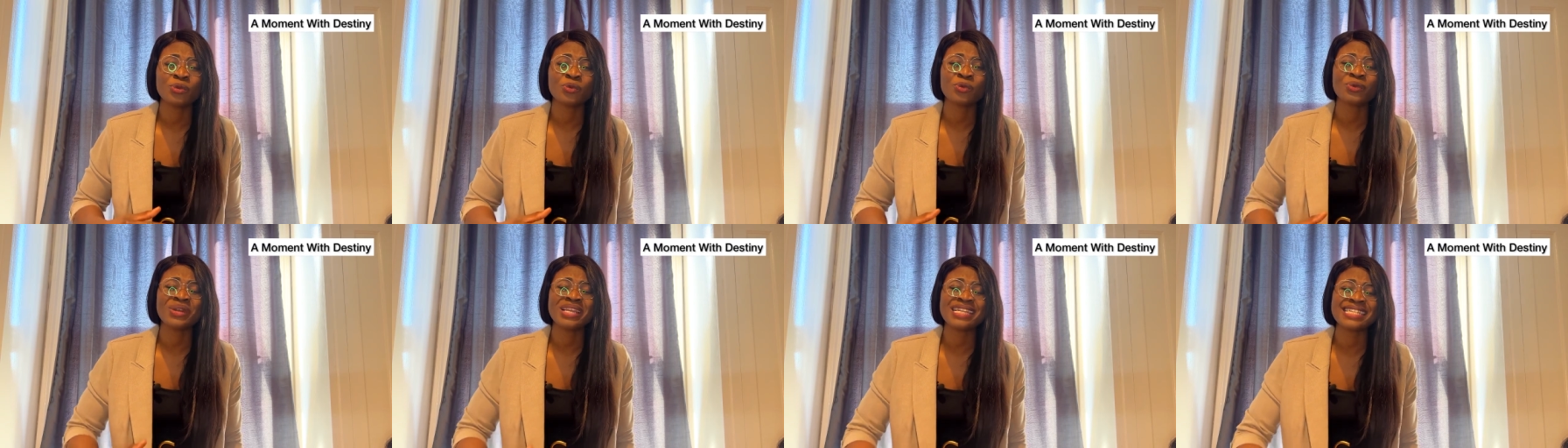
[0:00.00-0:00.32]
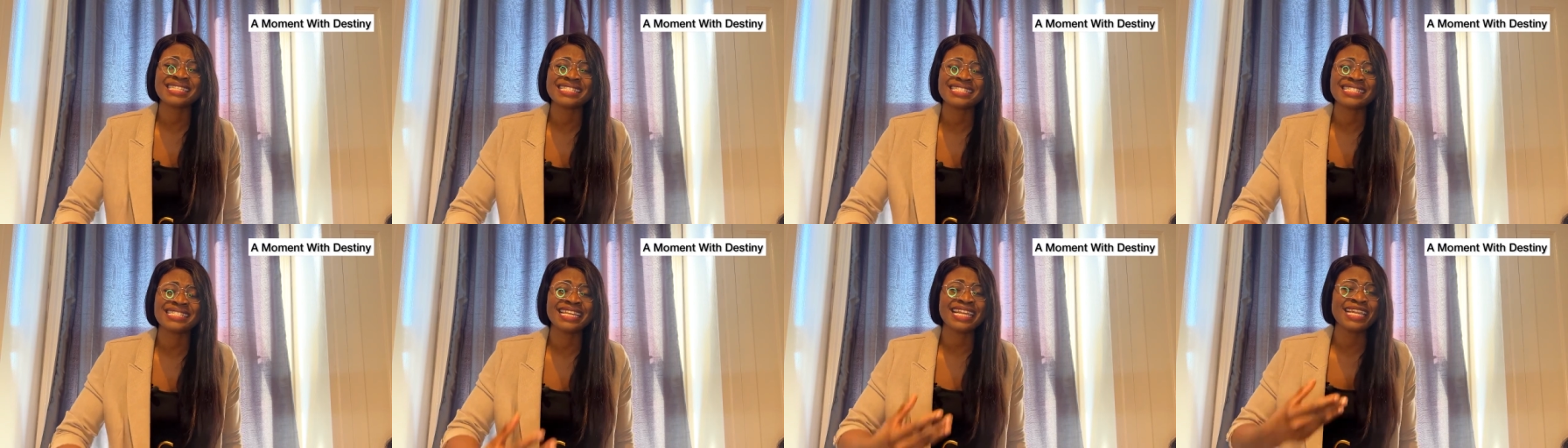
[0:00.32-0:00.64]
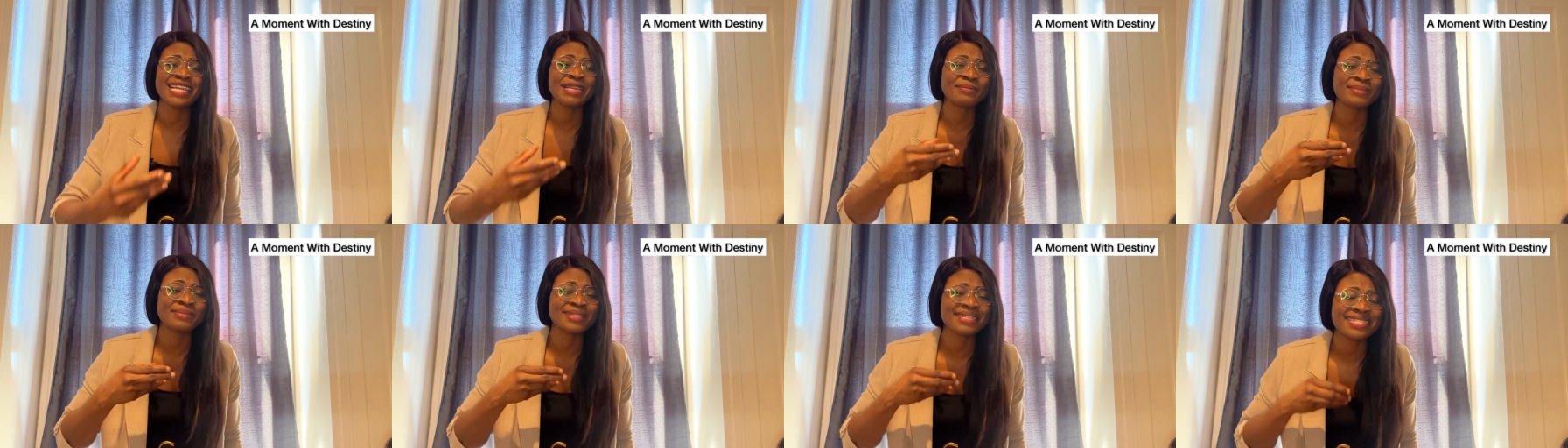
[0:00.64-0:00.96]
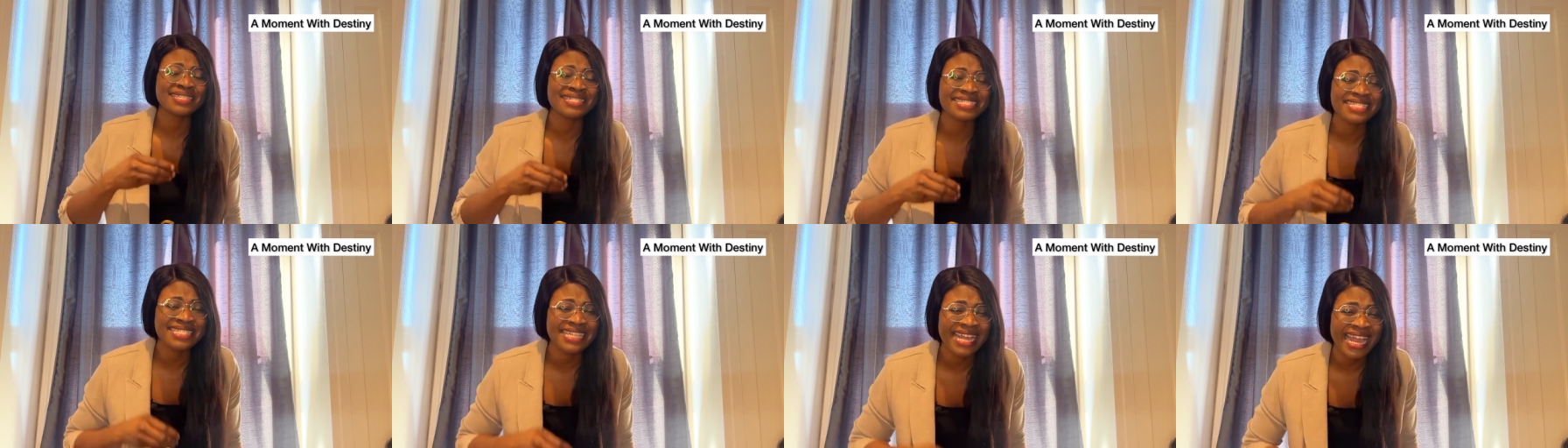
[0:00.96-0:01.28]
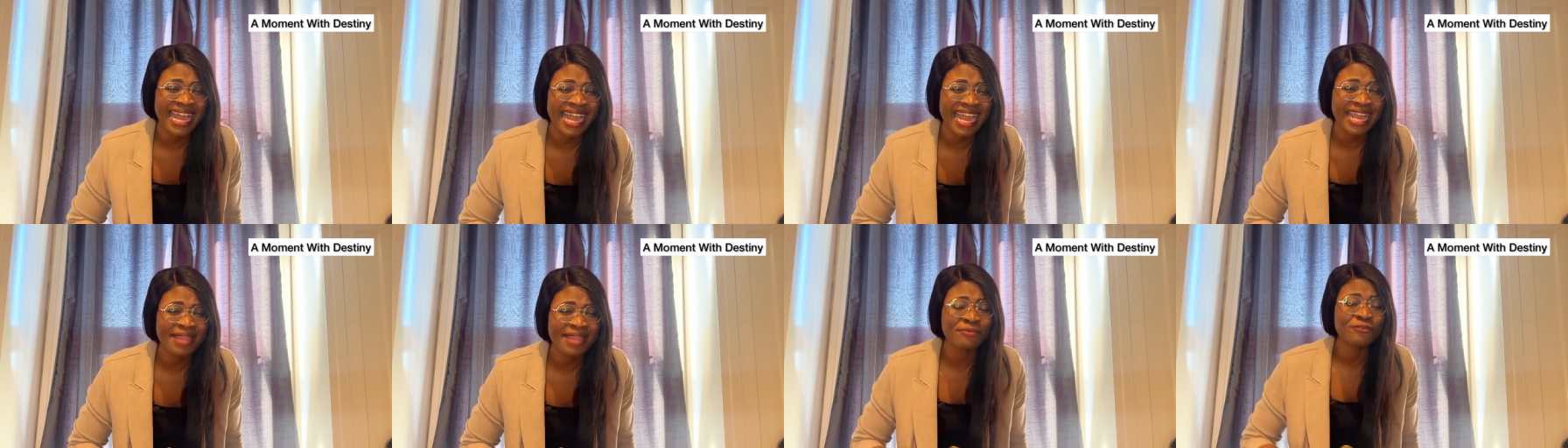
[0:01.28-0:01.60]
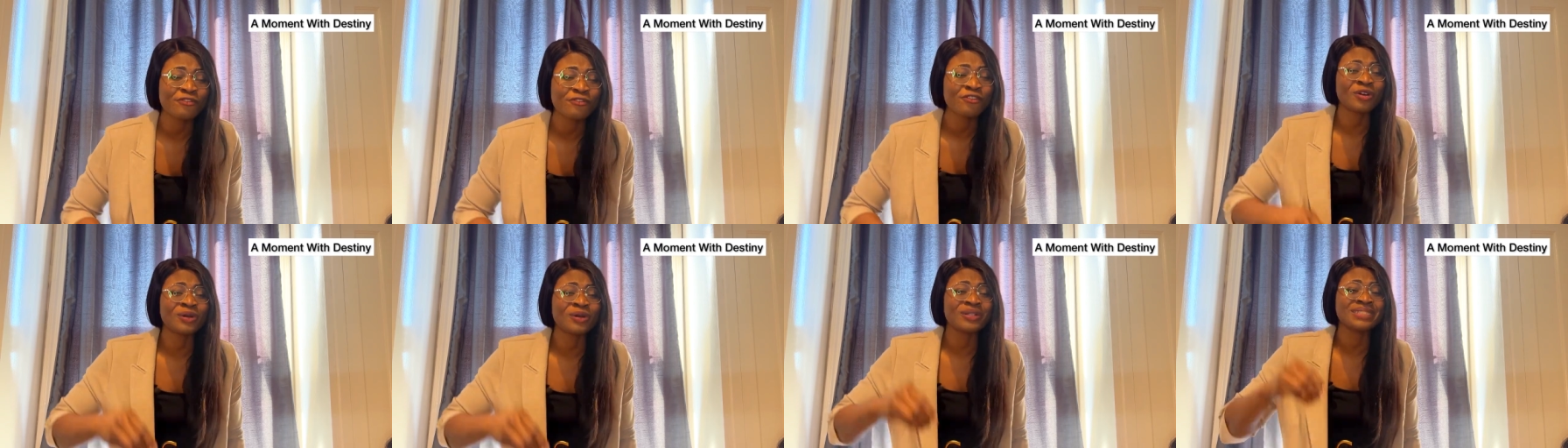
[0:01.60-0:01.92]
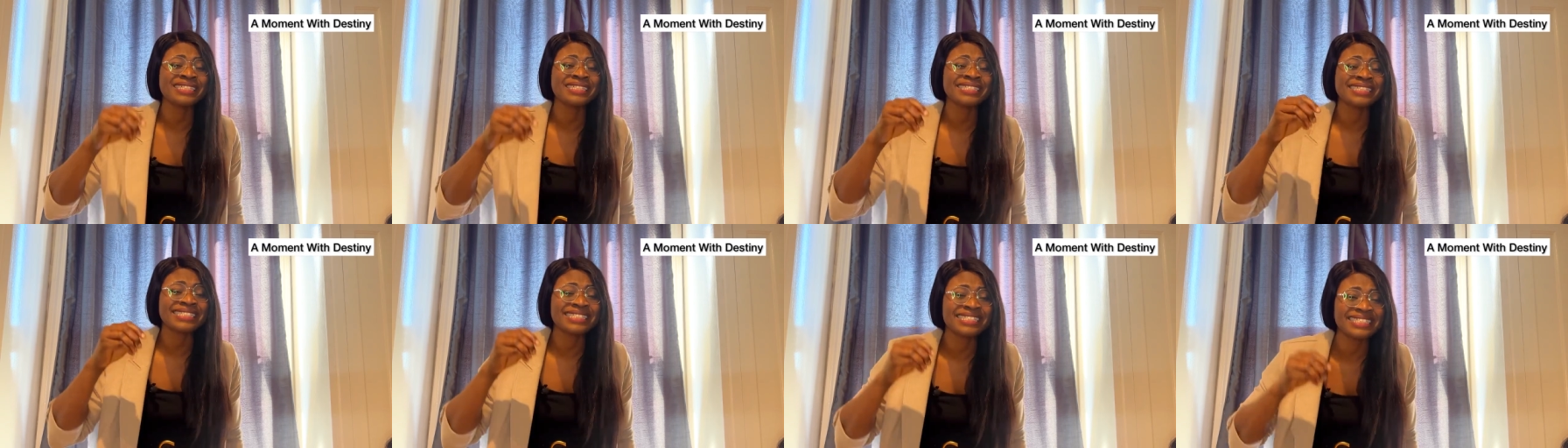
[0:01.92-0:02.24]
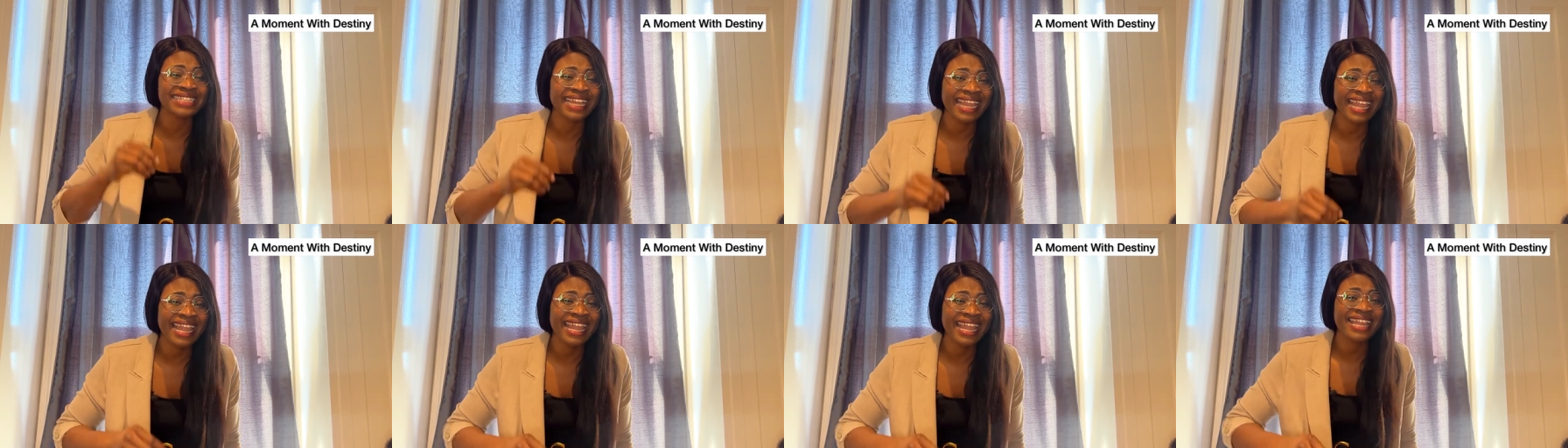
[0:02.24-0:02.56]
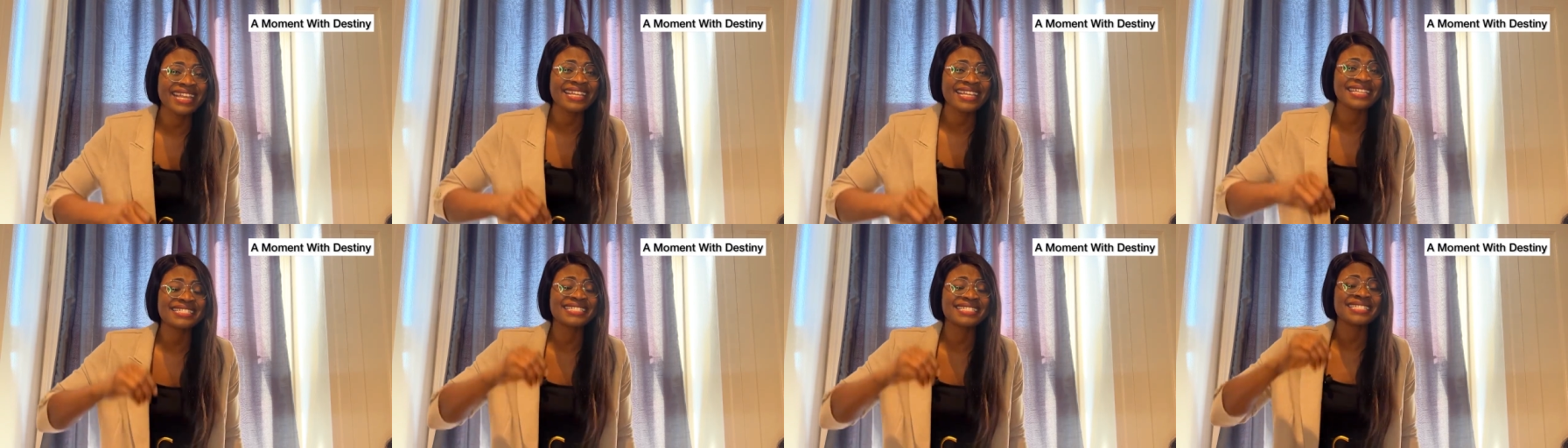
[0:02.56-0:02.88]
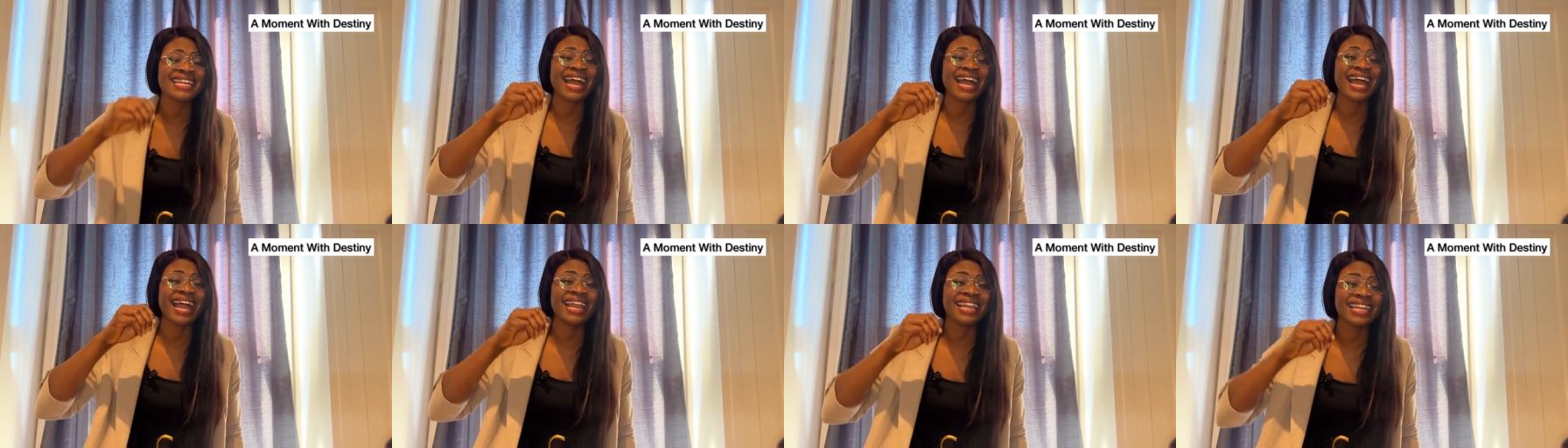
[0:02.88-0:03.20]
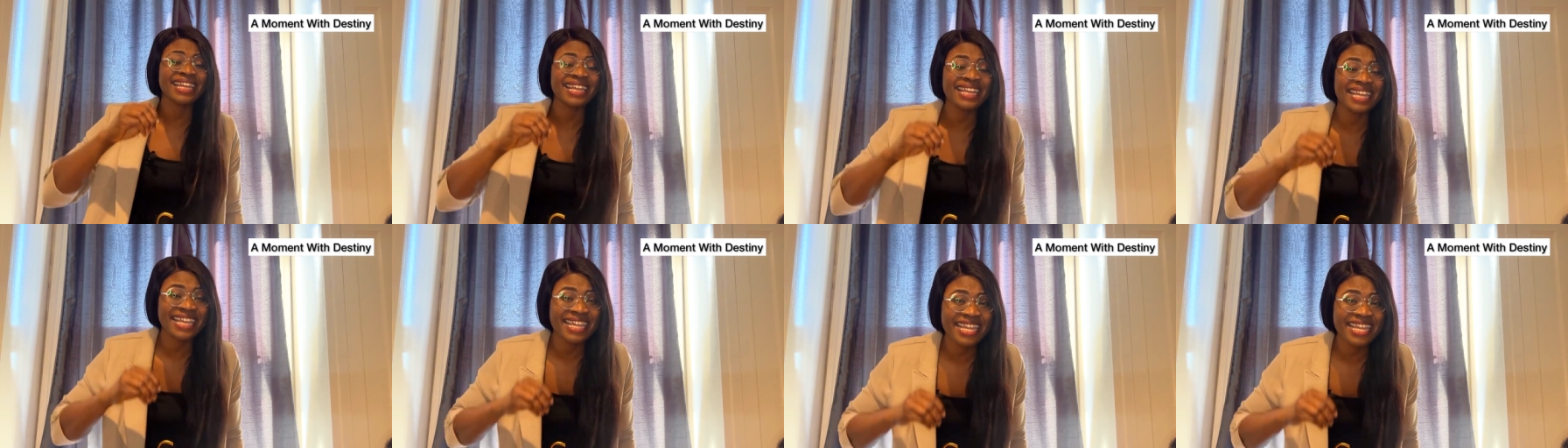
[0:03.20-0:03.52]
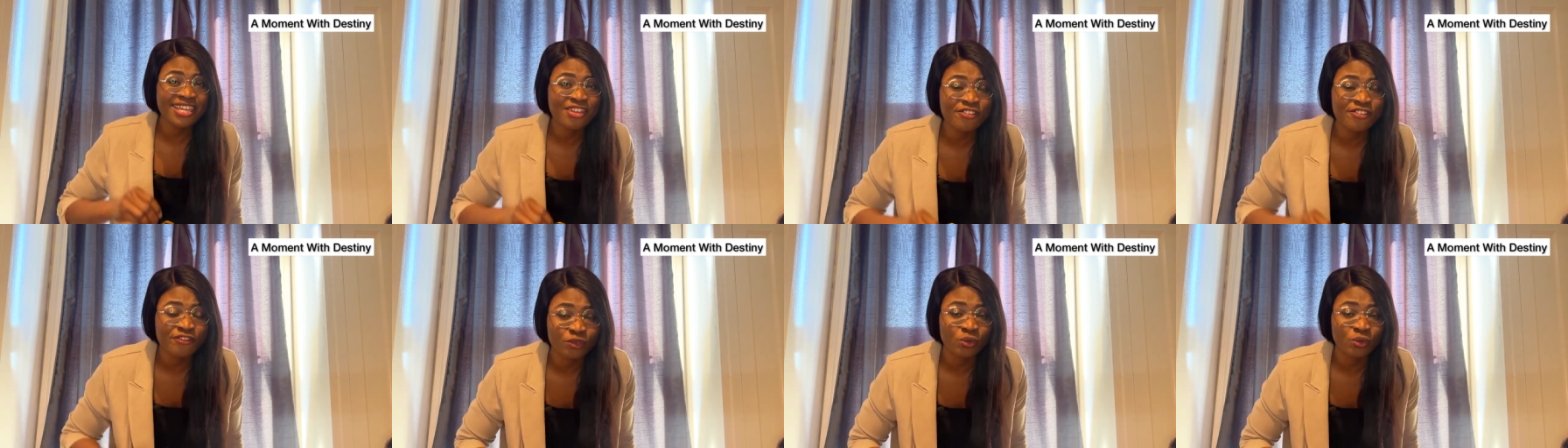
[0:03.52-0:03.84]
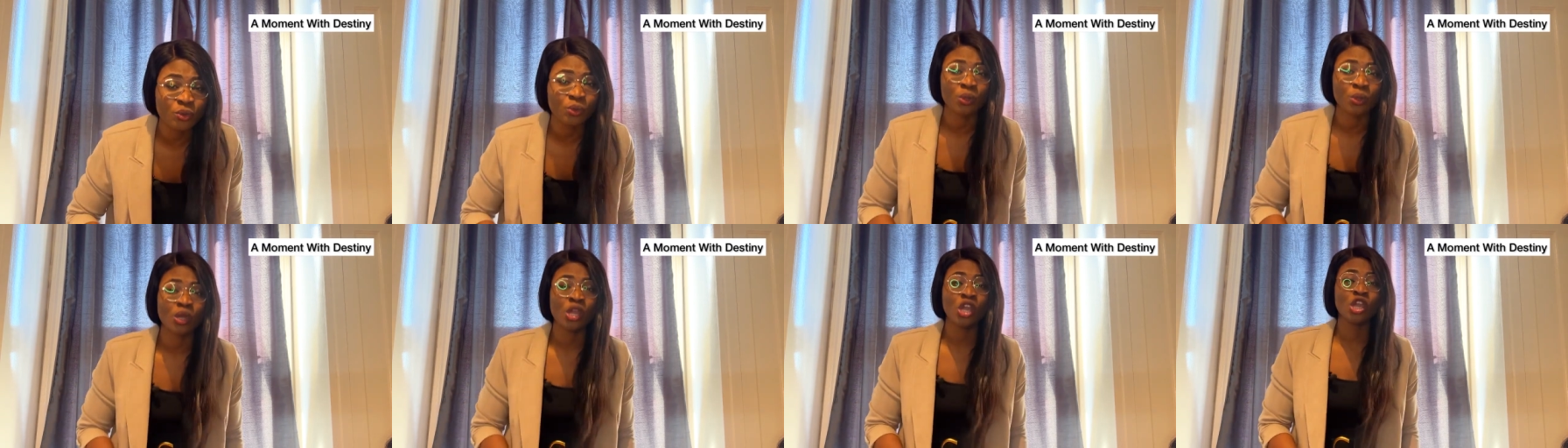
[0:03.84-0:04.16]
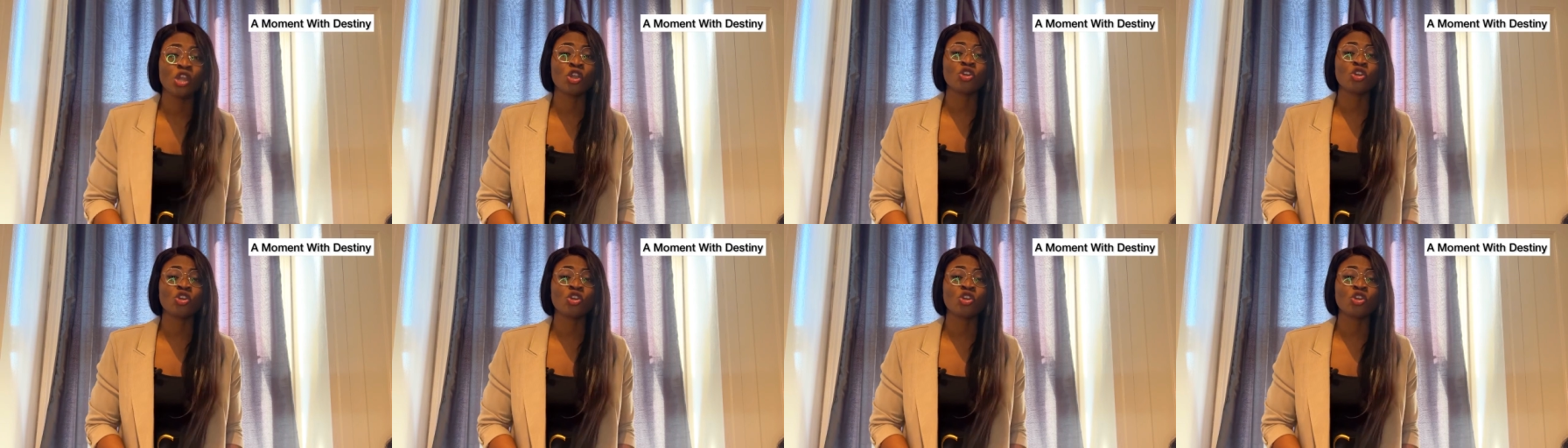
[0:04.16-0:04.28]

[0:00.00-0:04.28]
Redeem the time, for the days are evil.